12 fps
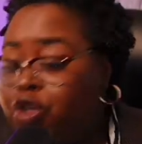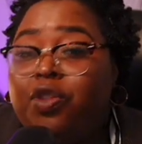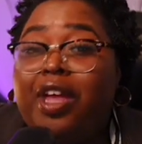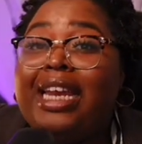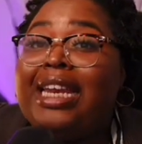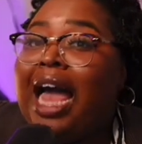Do
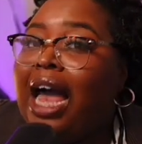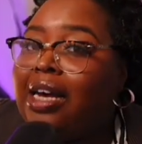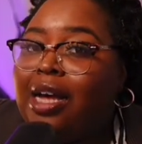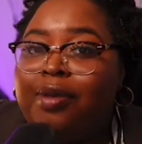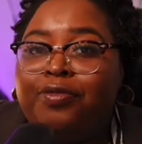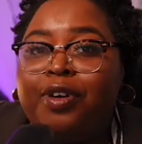they
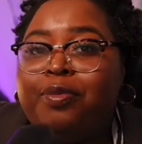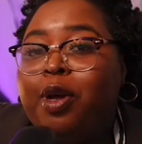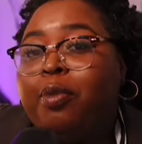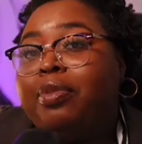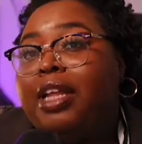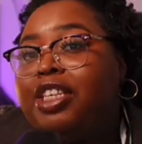not come from
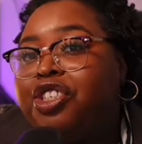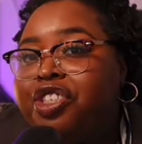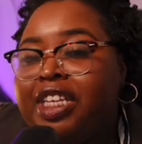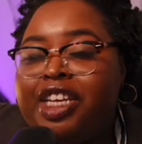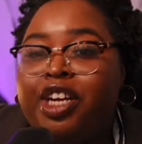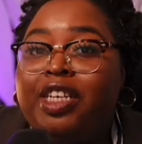your
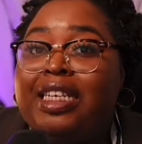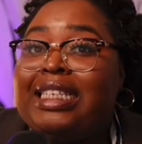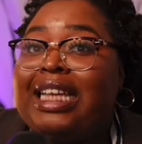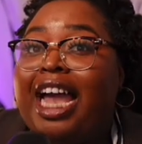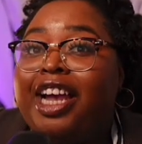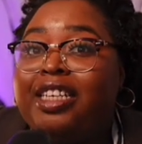pleasures and your
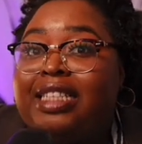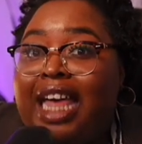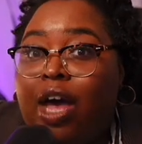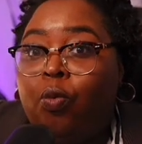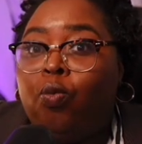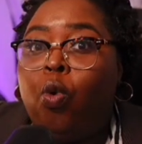desires
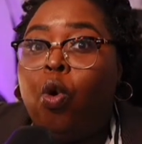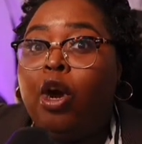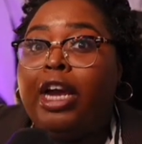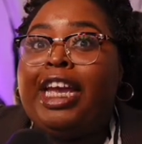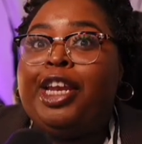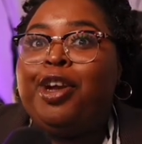that
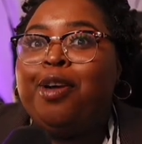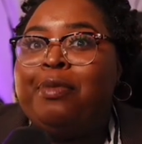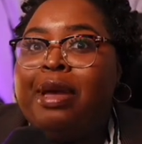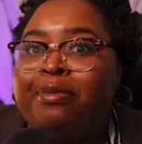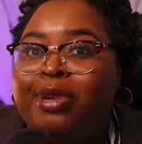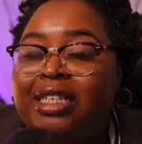war in your
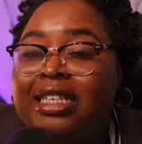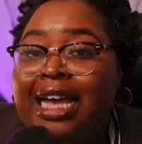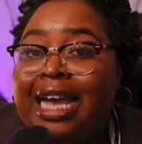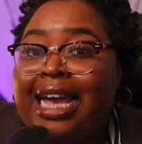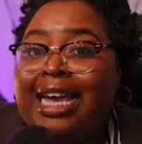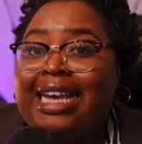members?"
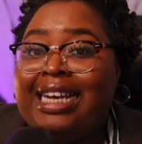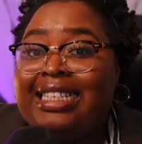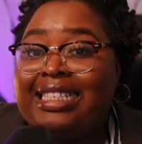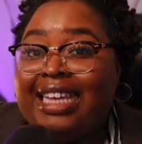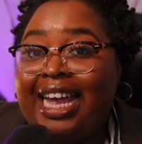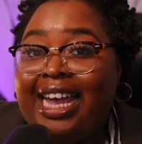
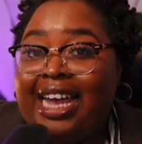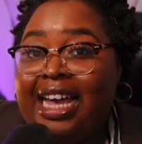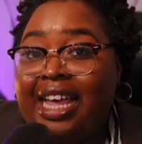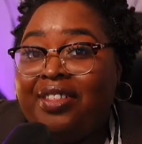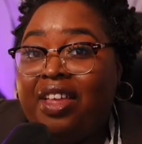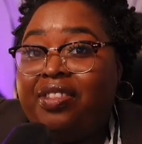He's
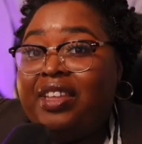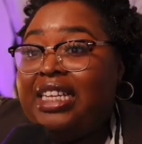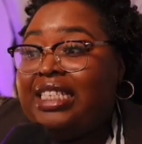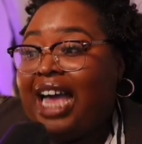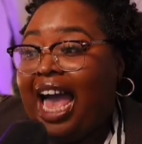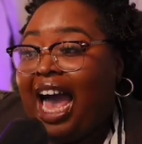saying that
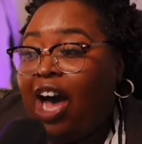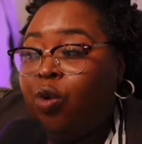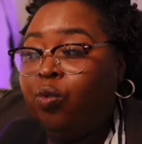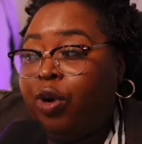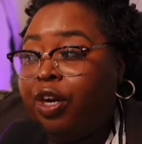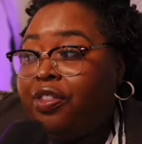these
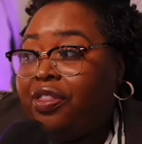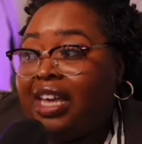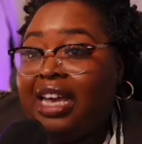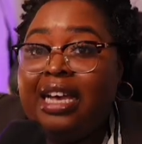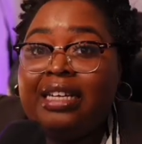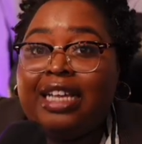outward
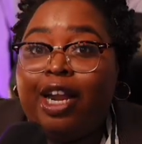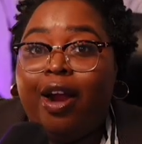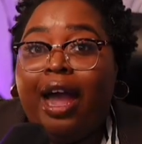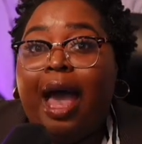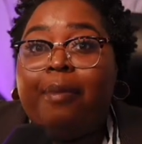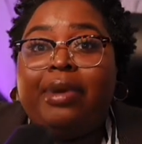things that
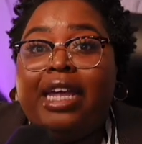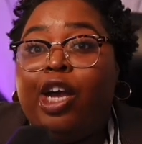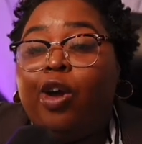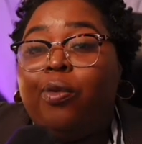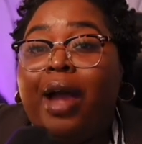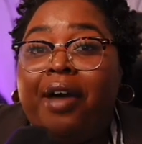are
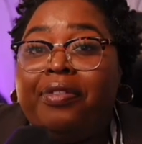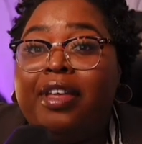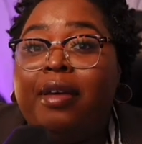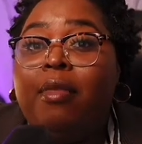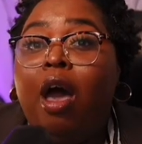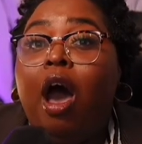happening around
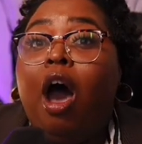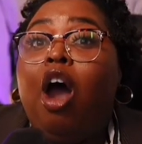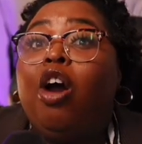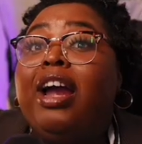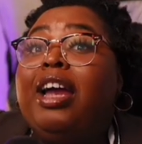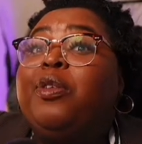them
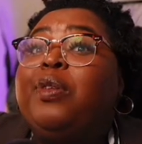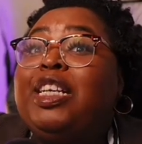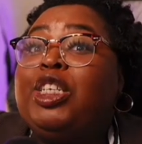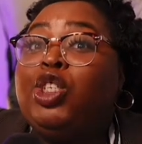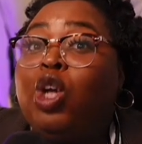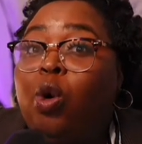are a
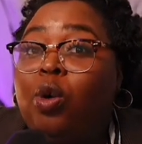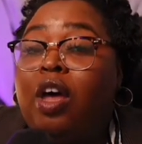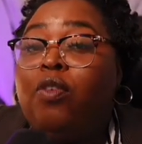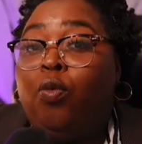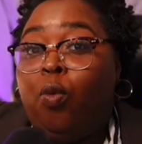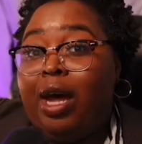result
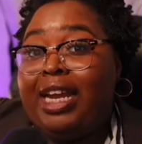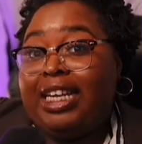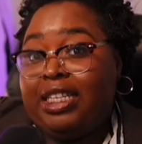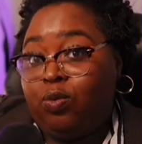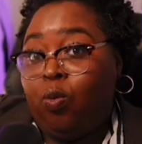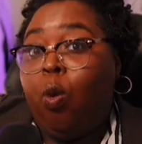of what
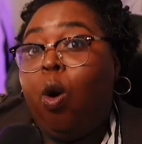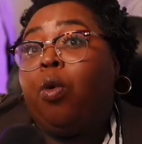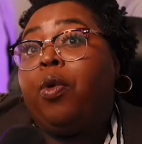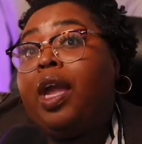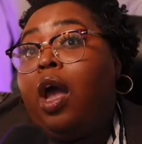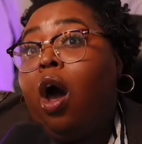is
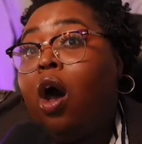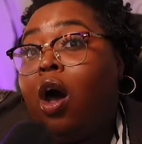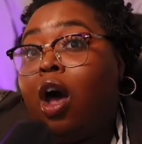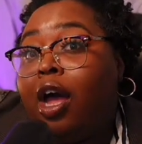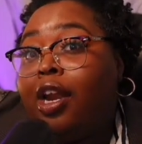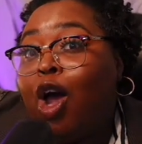warring
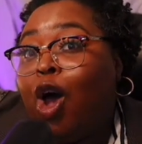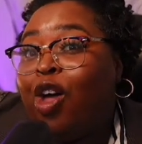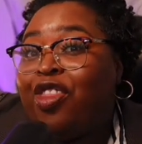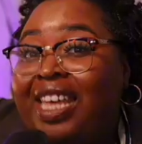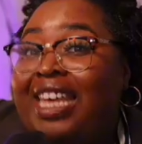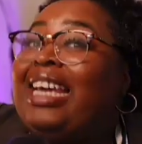on
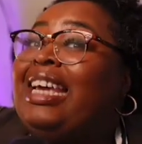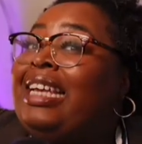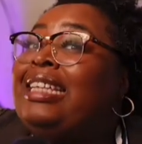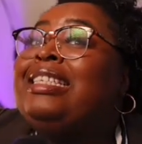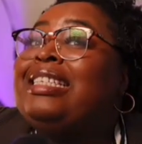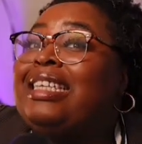the
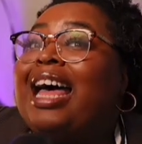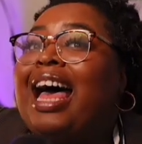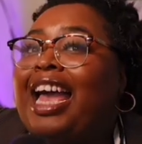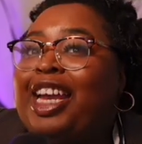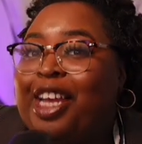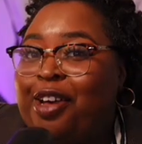
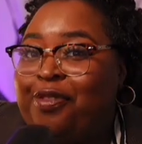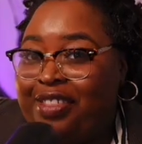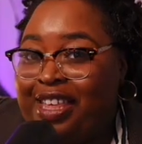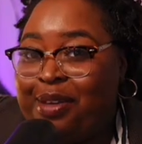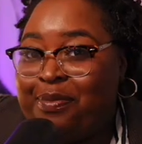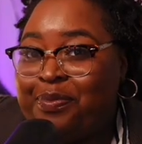inside
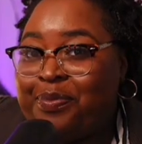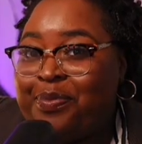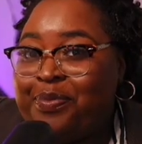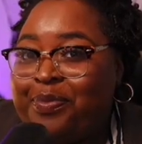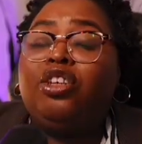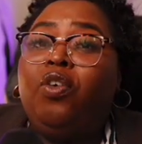of them.
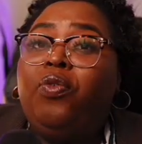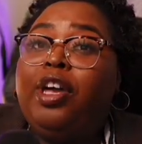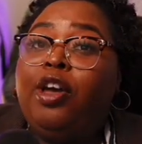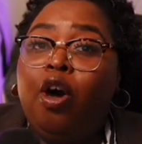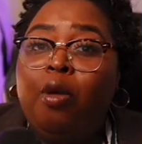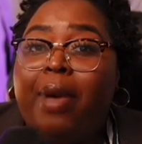So if
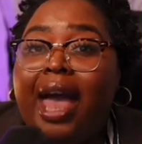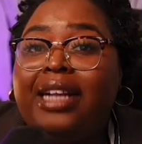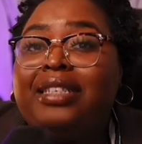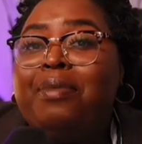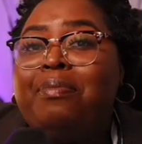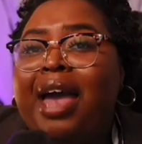we go
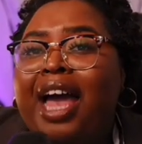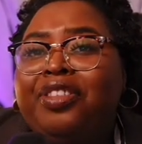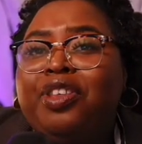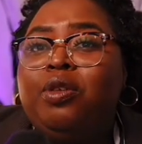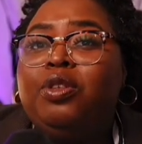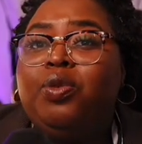back to
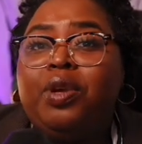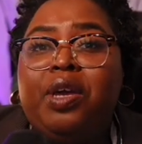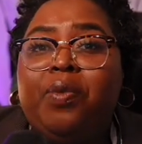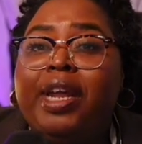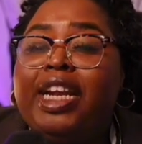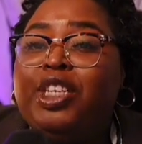Matthew
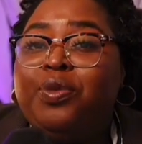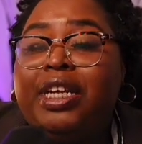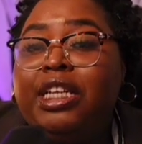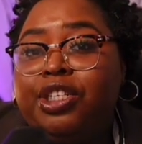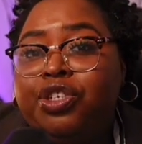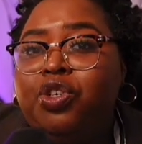21 and
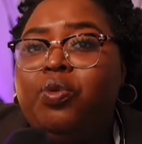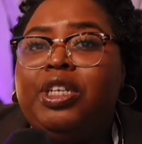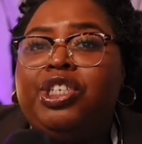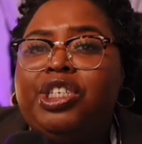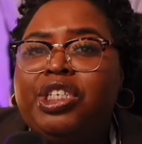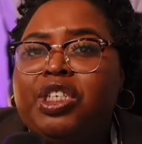22,
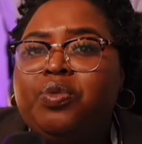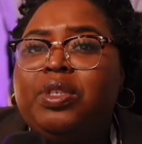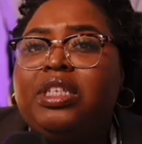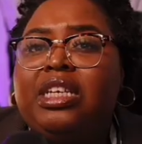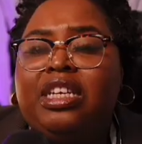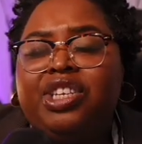when Jesus
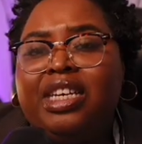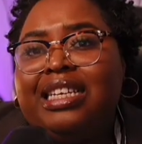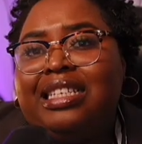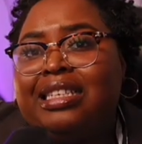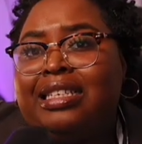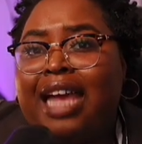was teaching
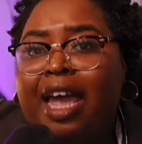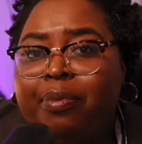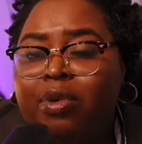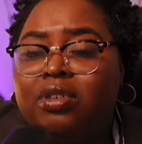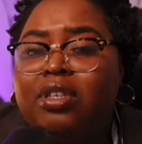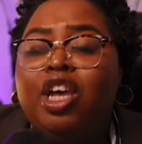his
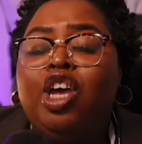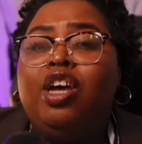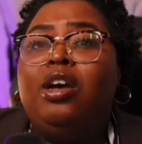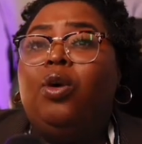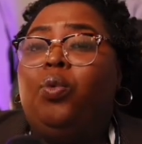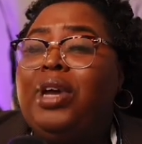disciples,
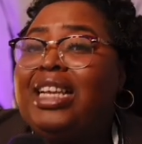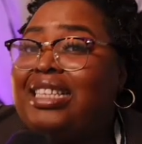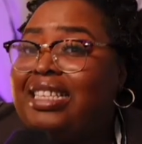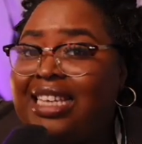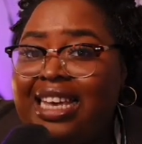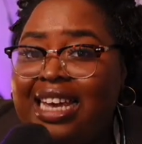we
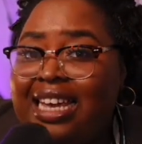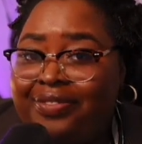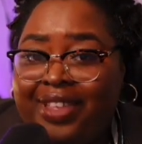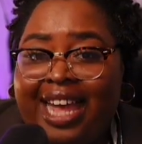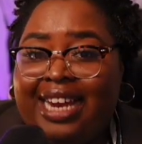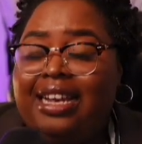see
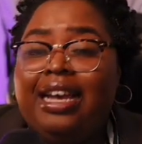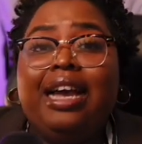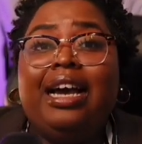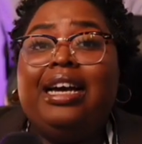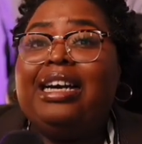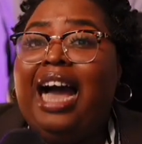that
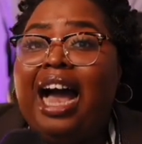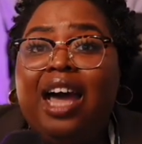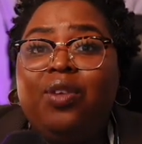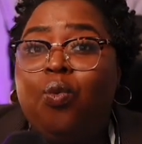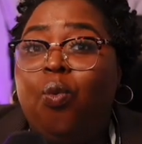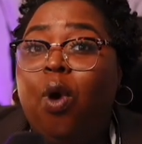
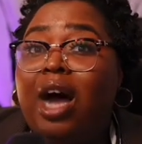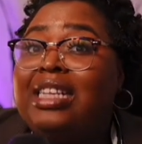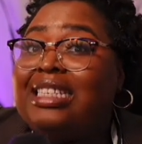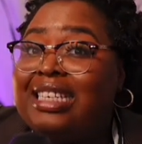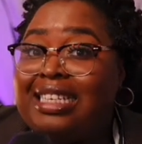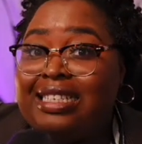God
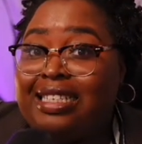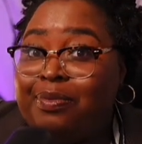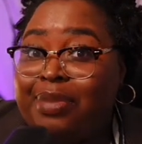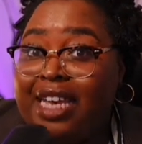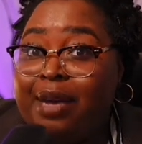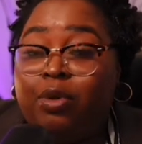wants us
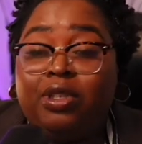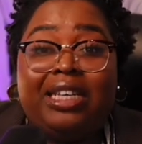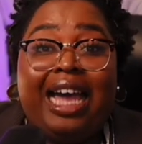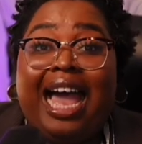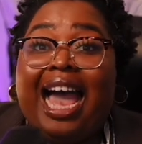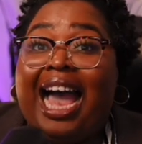to be able
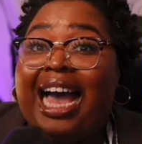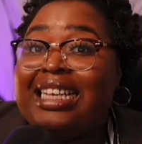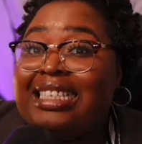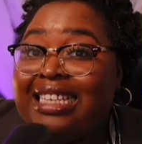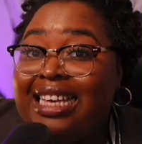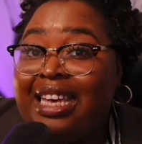to
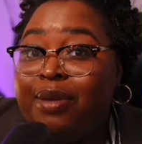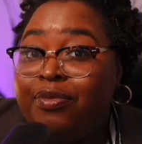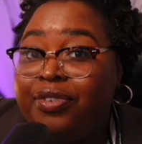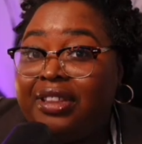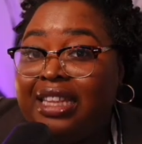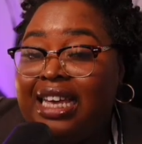ask
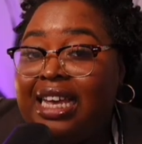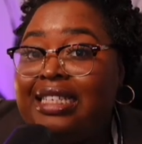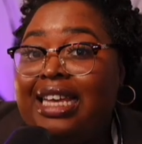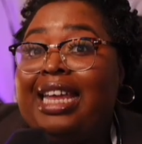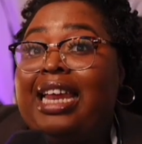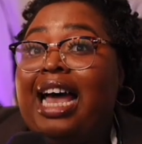him for
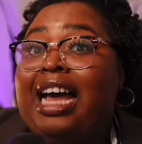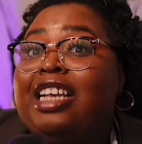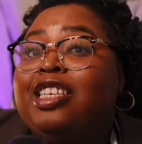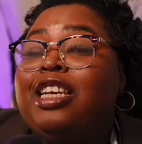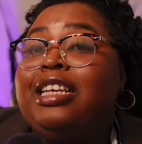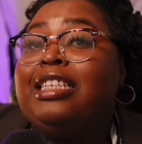things and
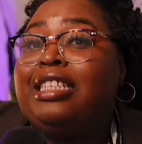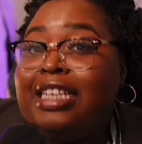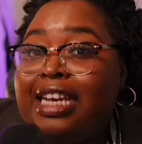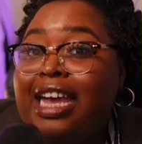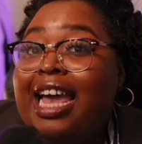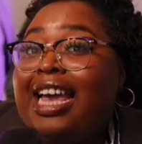us
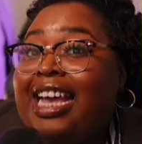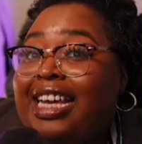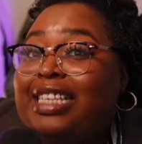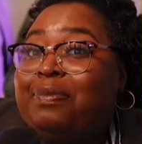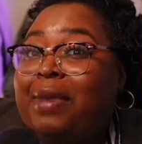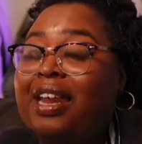see
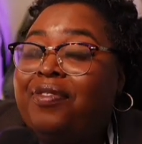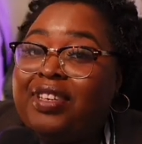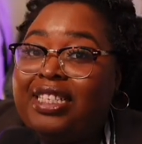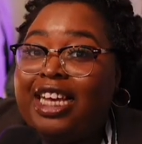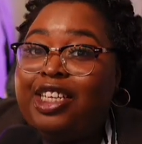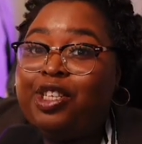his
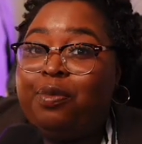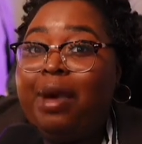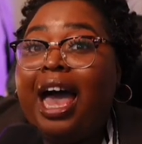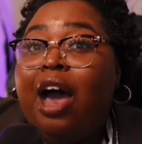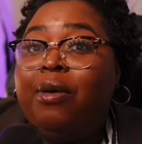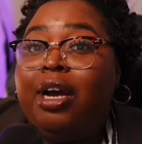manifestation
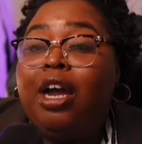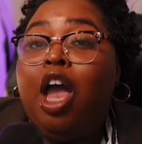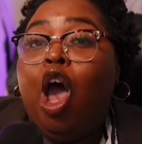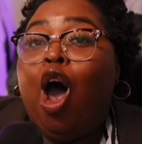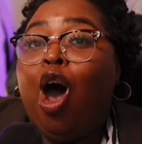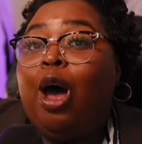power
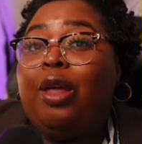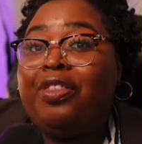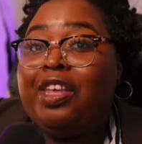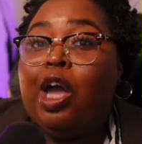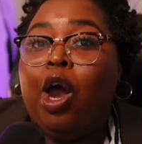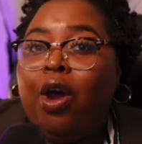on
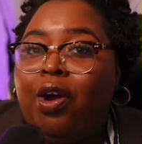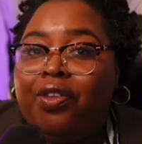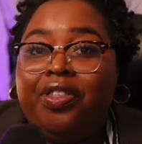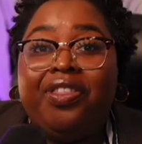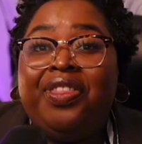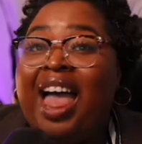the
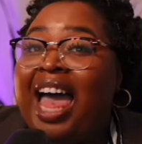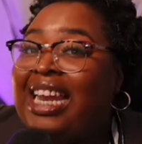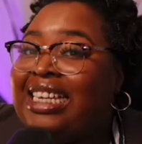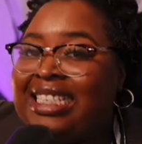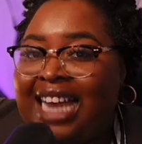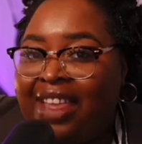earth.
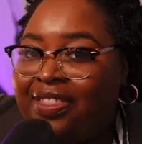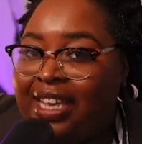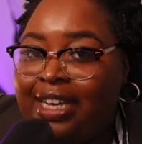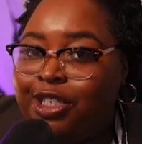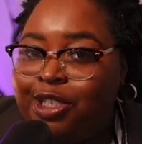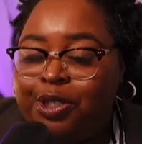That is not
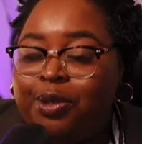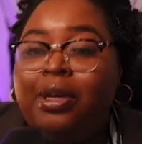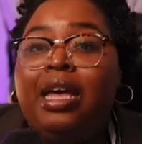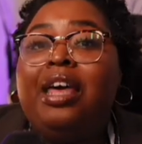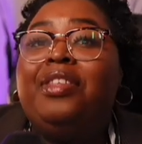the issue.